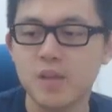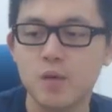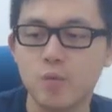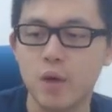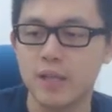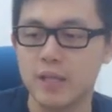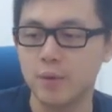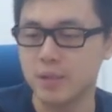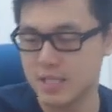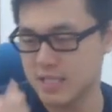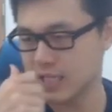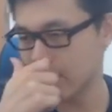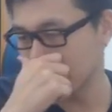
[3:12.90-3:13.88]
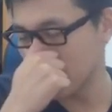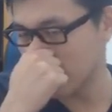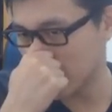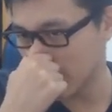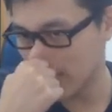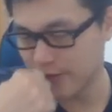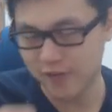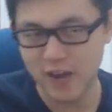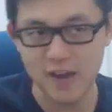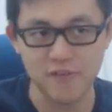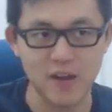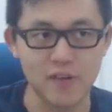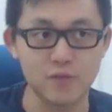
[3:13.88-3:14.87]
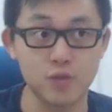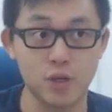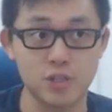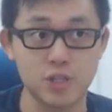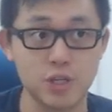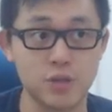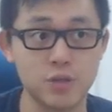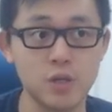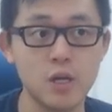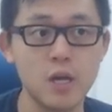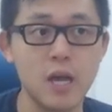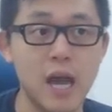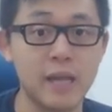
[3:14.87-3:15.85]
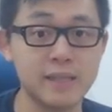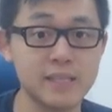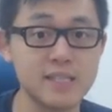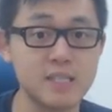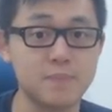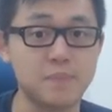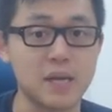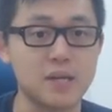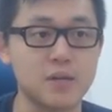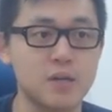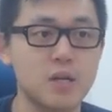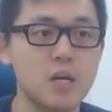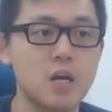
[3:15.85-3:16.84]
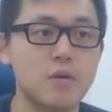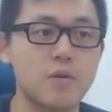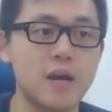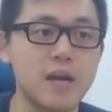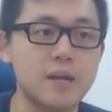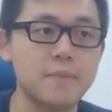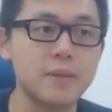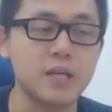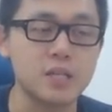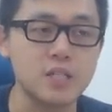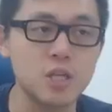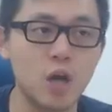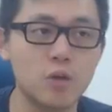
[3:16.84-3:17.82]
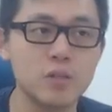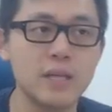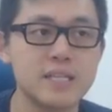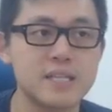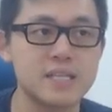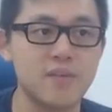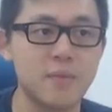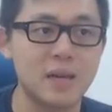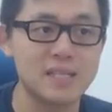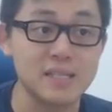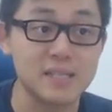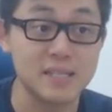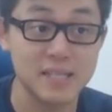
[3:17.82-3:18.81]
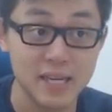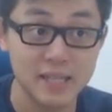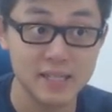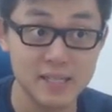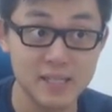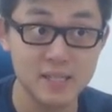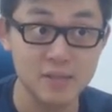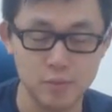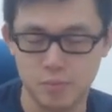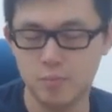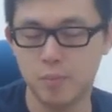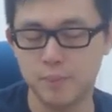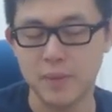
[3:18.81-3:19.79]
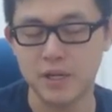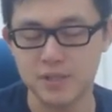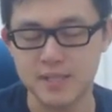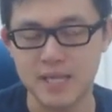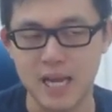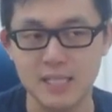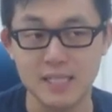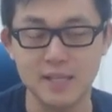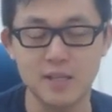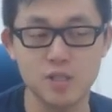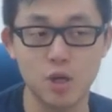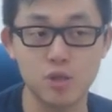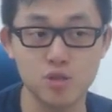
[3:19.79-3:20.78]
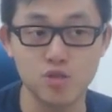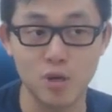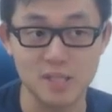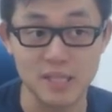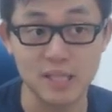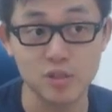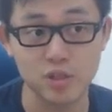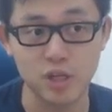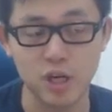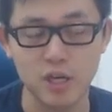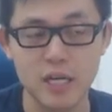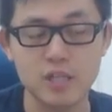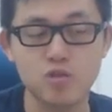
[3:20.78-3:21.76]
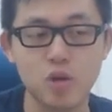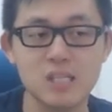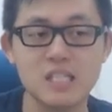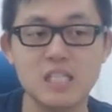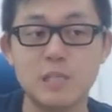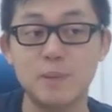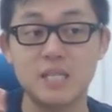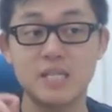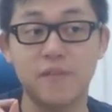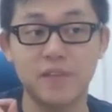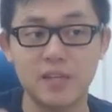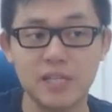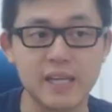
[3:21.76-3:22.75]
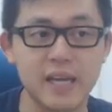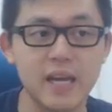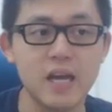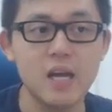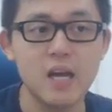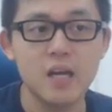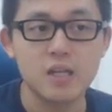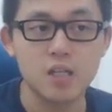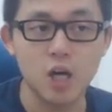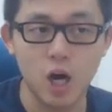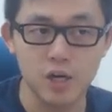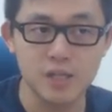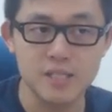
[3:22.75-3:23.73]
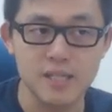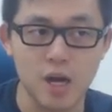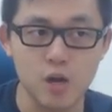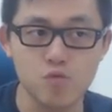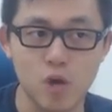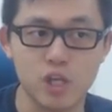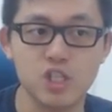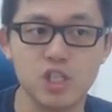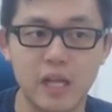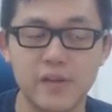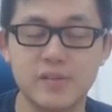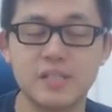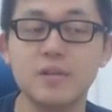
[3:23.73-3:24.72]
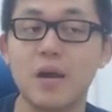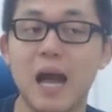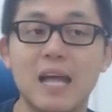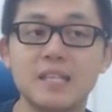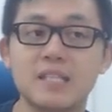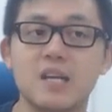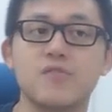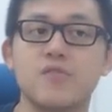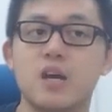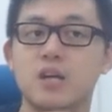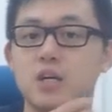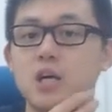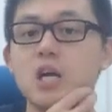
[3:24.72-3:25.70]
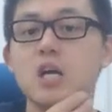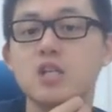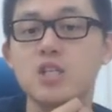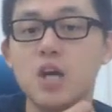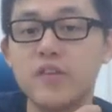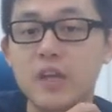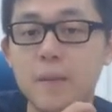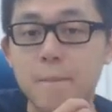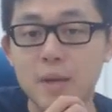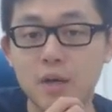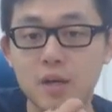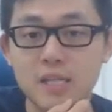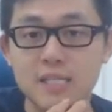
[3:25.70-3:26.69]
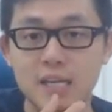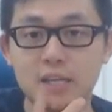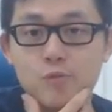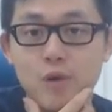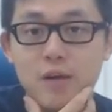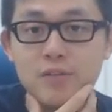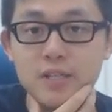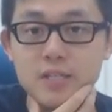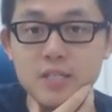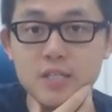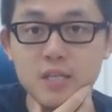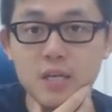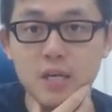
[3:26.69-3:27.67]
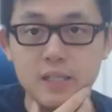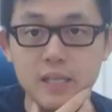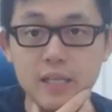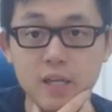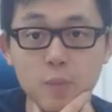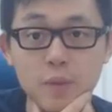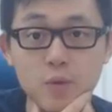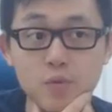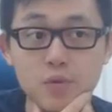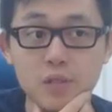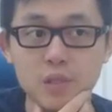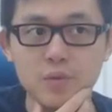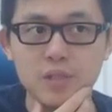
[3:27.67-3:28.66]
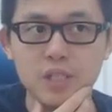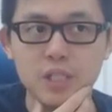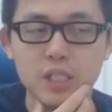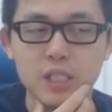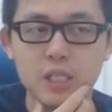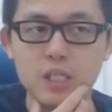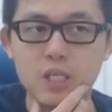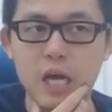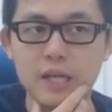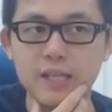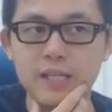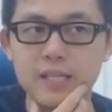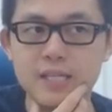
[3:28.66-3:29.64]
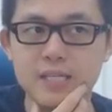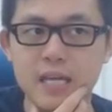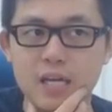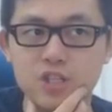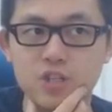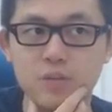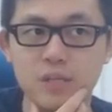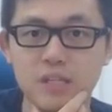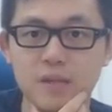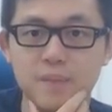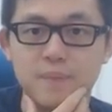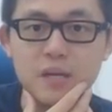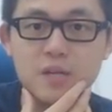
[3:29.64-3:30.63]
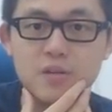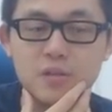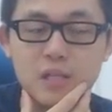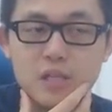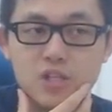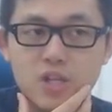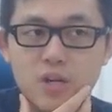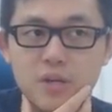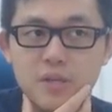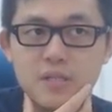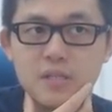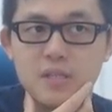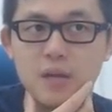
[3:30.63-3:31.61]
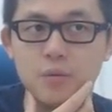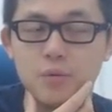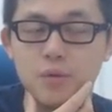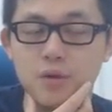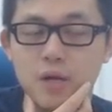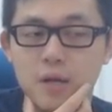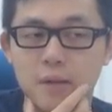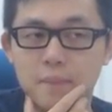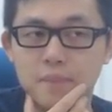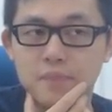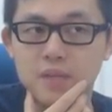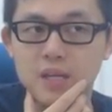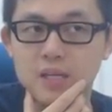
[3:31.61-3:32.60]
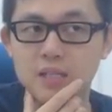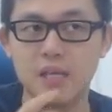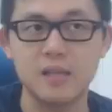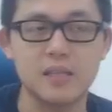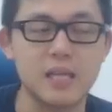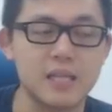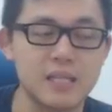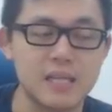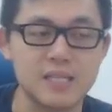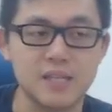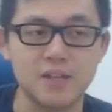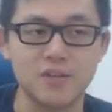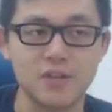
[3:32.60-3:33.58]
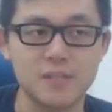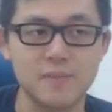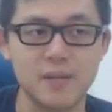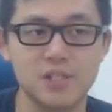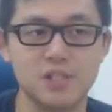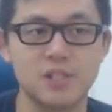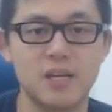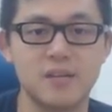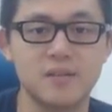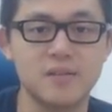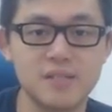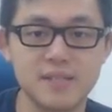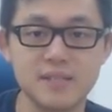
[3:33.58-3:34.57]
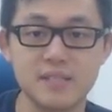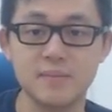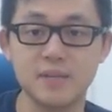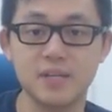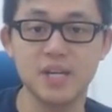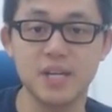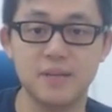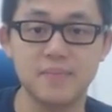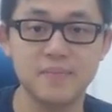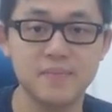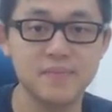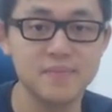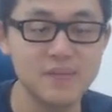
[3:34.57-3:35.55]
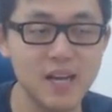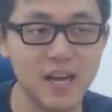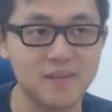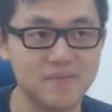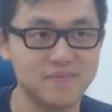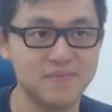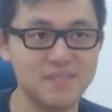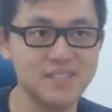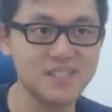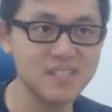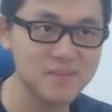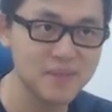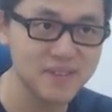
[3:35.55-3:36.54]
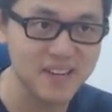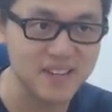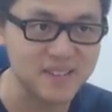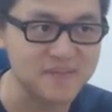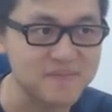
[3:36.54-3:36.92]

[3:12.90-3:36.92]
When it was a 7 mana 5/5 draw 2. And this is better, right? Because not only is it 7 mana 6/6 bigger stats, and it also draws an extra card. It draws specifically cards that are Rush, Lifesteal, and Death Rattle. So if you can build a deck around this, then it'll be really, really good. So I think this is actually one of the better legendaries that were that's in the new expansion, and this is gonna be good. Yeah, this is gonna be great.